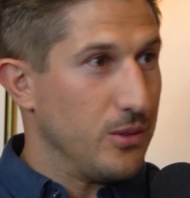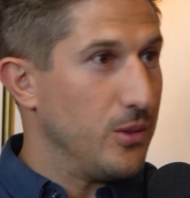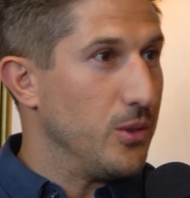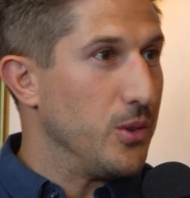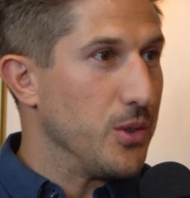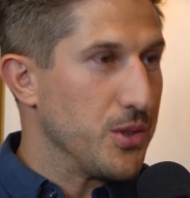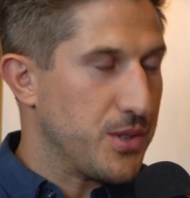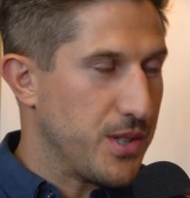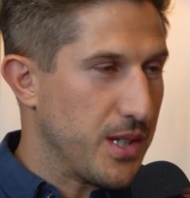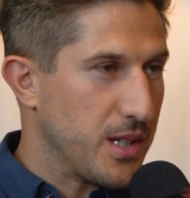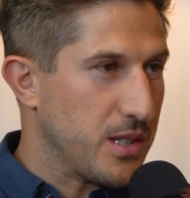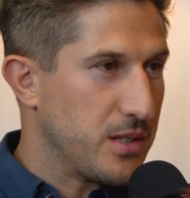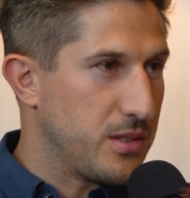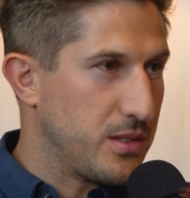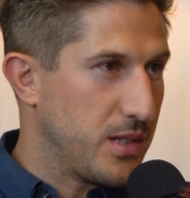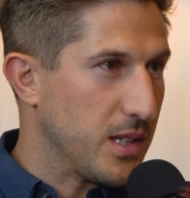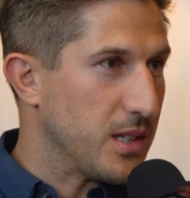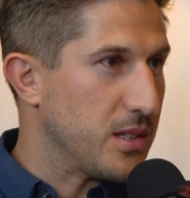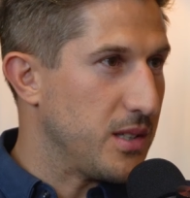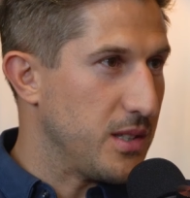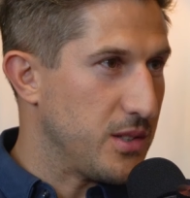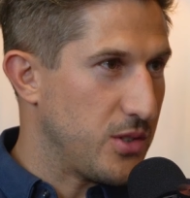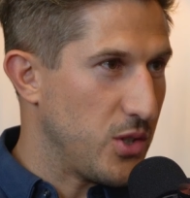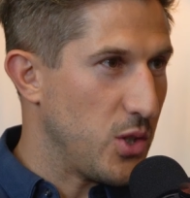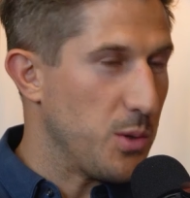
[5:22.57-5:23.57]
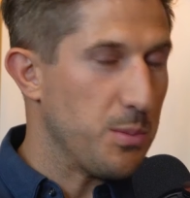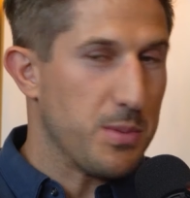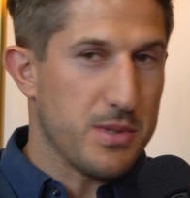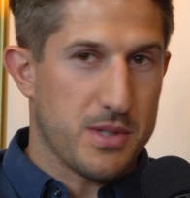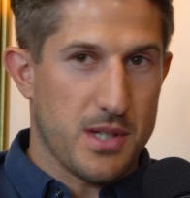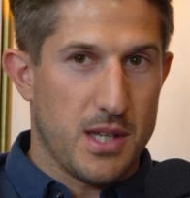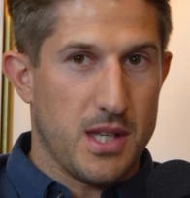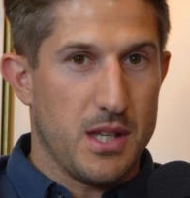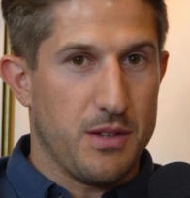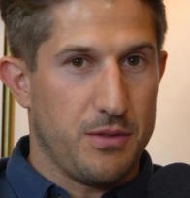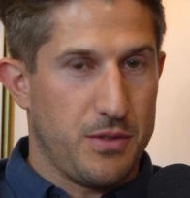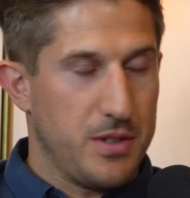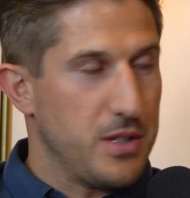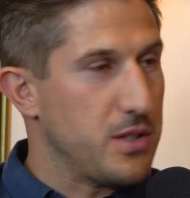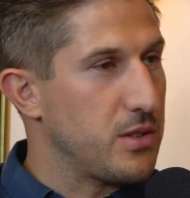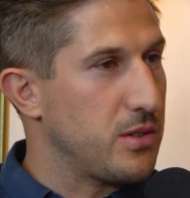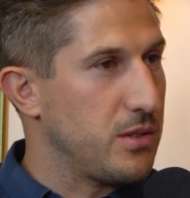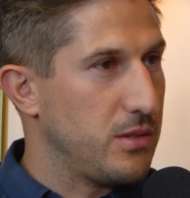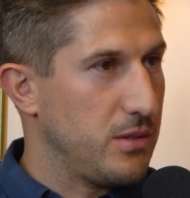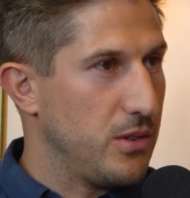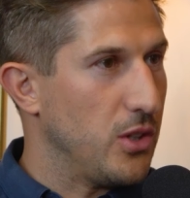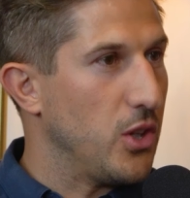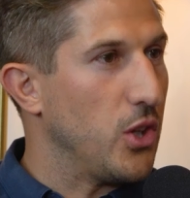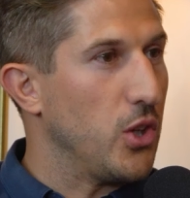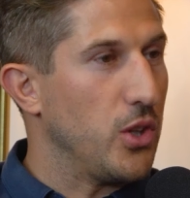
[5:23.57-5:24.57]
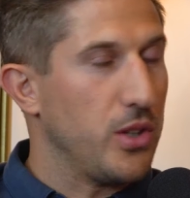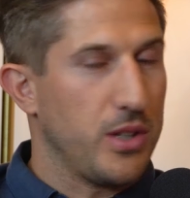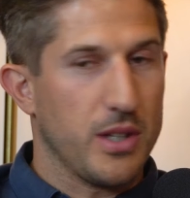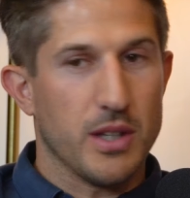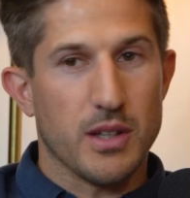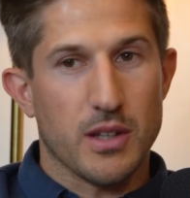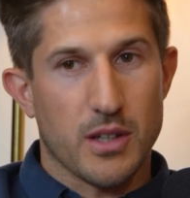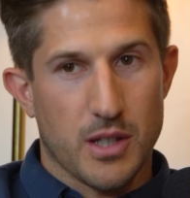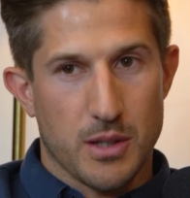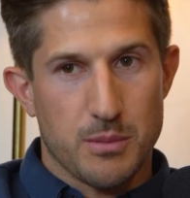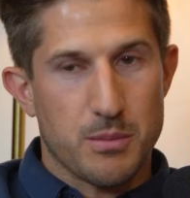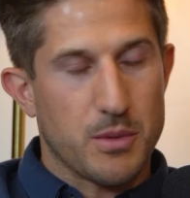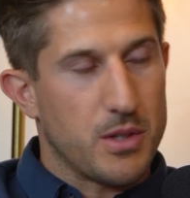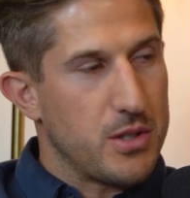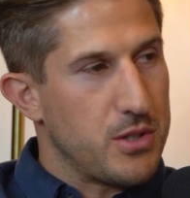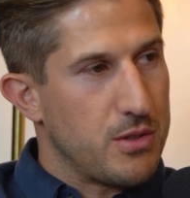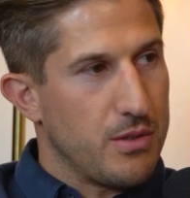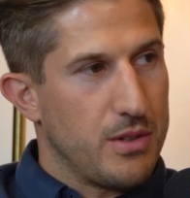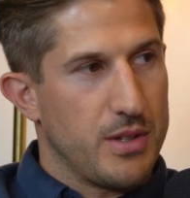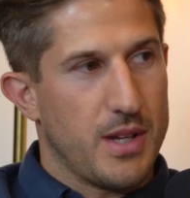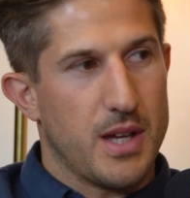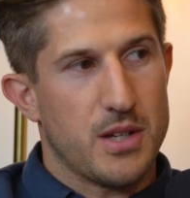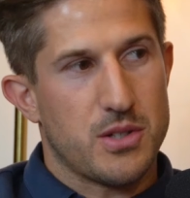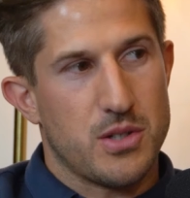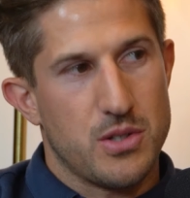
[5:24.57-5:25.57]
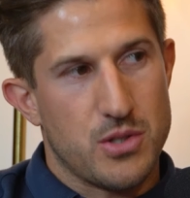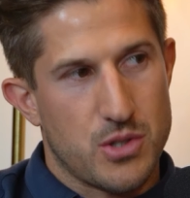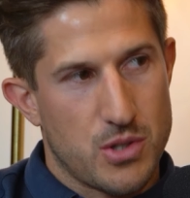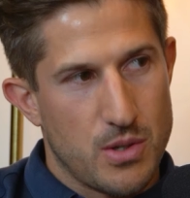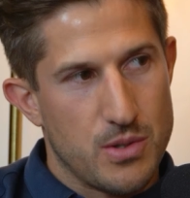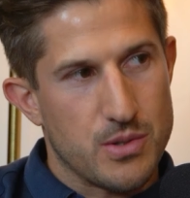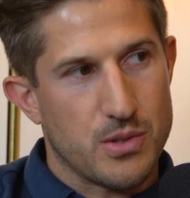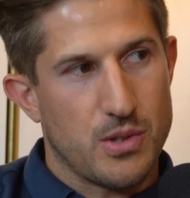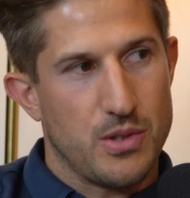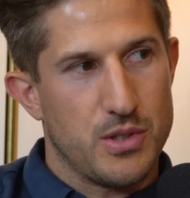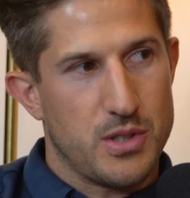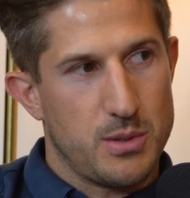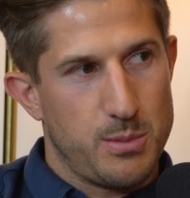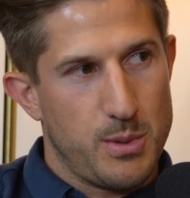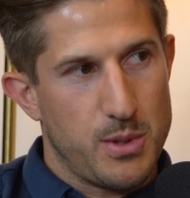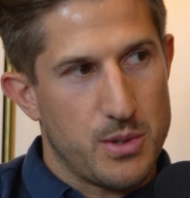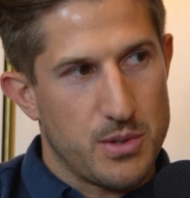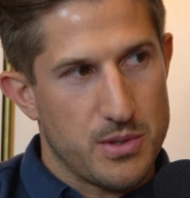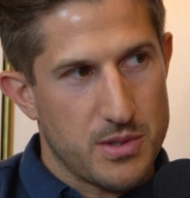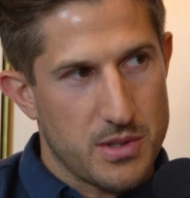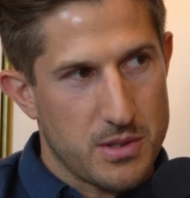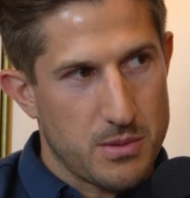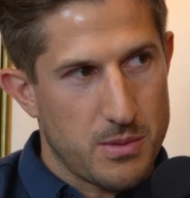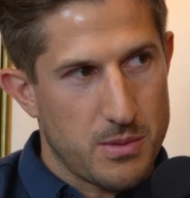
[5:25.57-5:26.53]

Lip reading: Or 62% if it's earned income, because you've got national insurance contributions as